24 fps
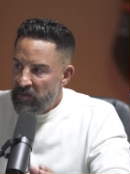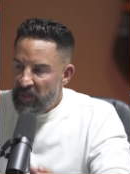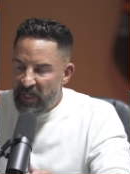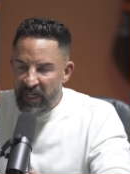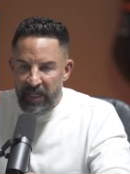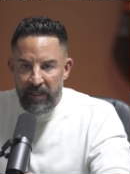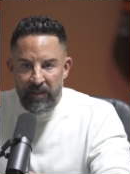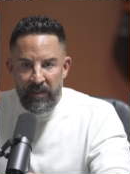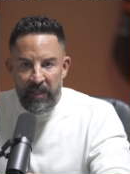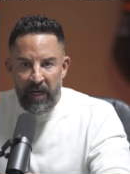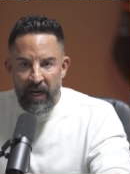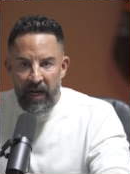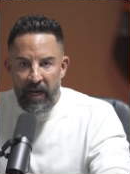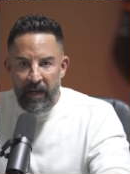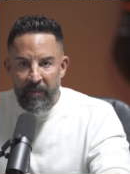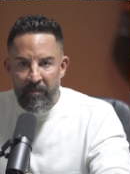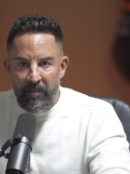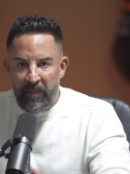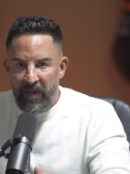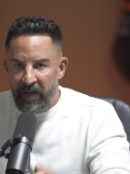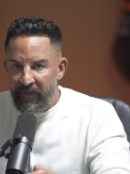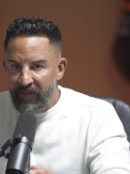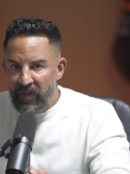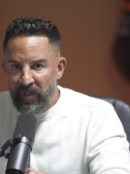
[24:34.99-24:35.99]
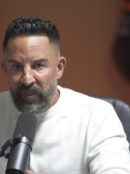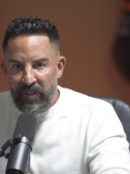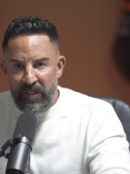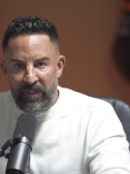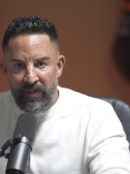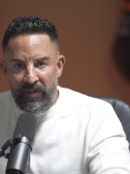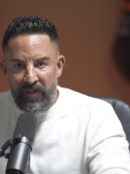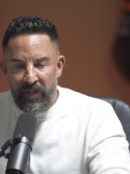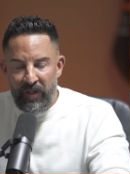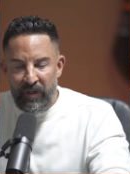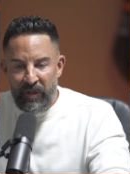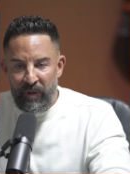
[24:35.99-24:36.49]
In time, if this
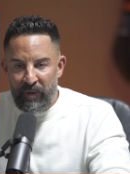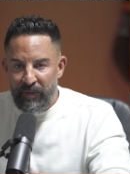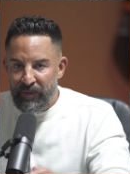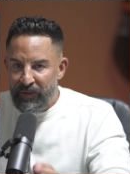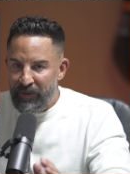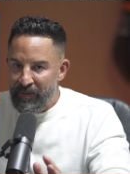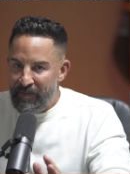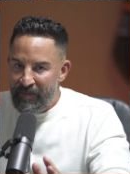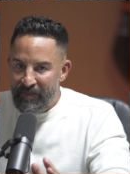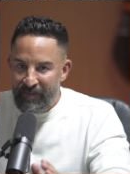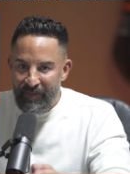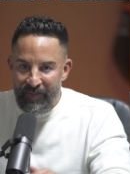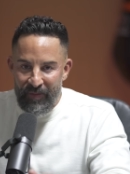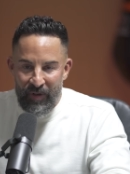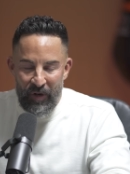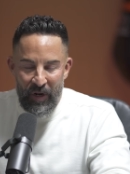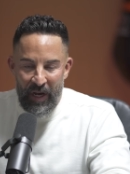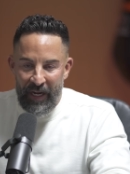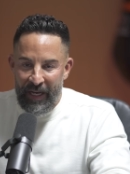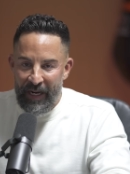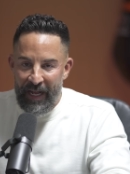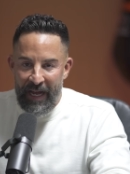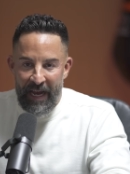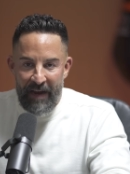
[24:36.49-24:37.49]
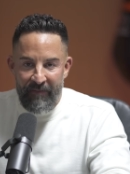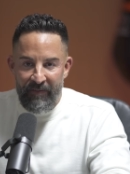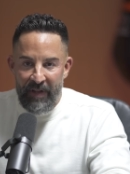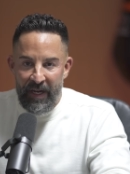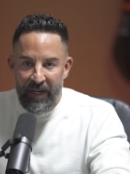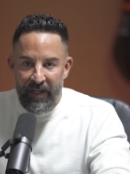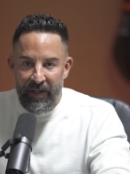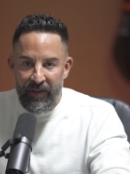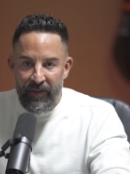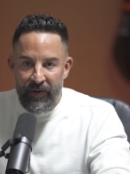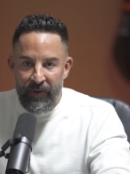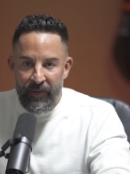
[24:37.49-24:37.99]
continues, they're not going to have
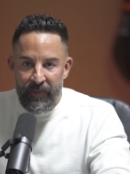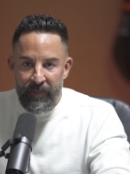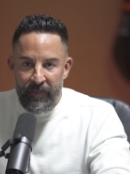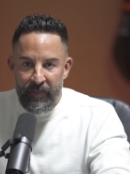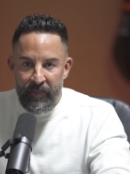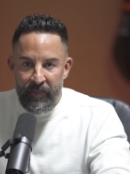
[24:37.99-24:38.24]
that either.